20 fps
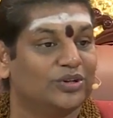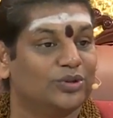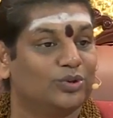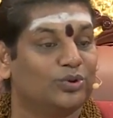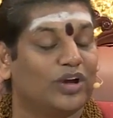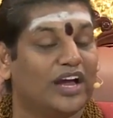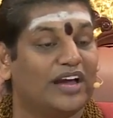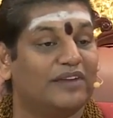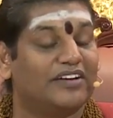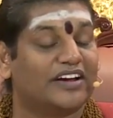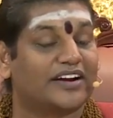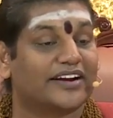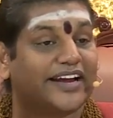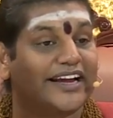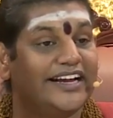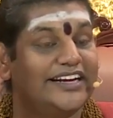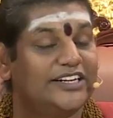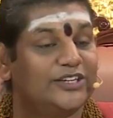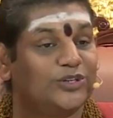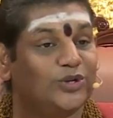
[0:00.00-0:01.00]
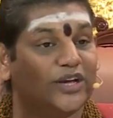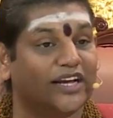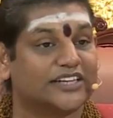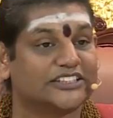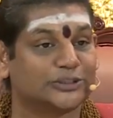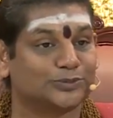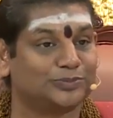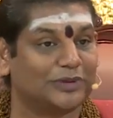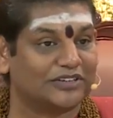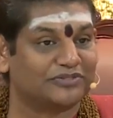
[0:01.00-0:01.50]
you have a right to
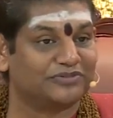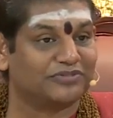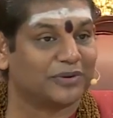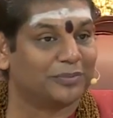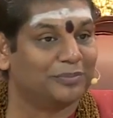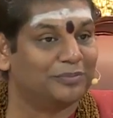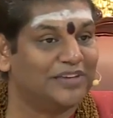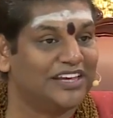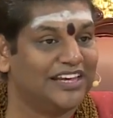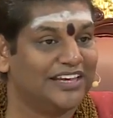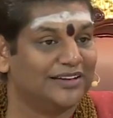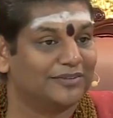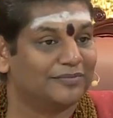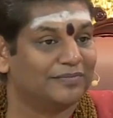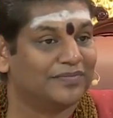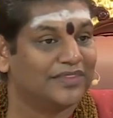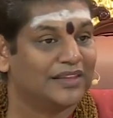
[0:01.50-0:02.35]
expect from me